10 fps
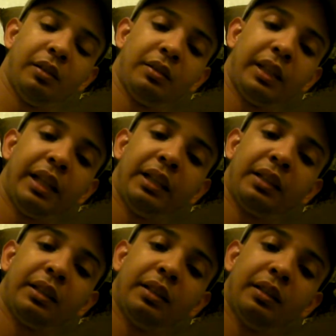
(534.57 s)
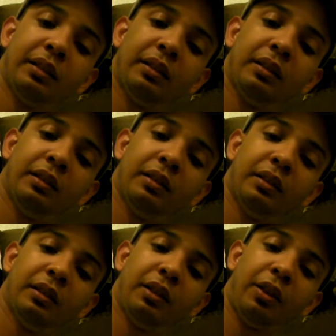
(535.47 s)
tank
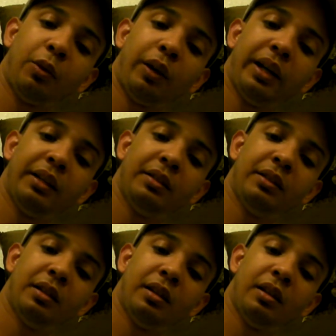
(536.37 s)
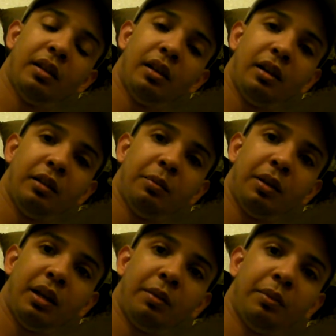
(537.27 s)
threads on the
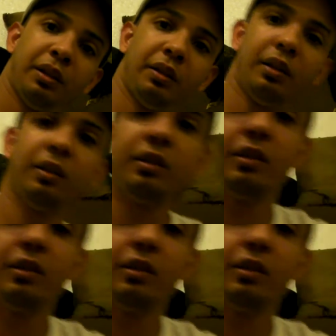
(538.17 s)
bottom here, on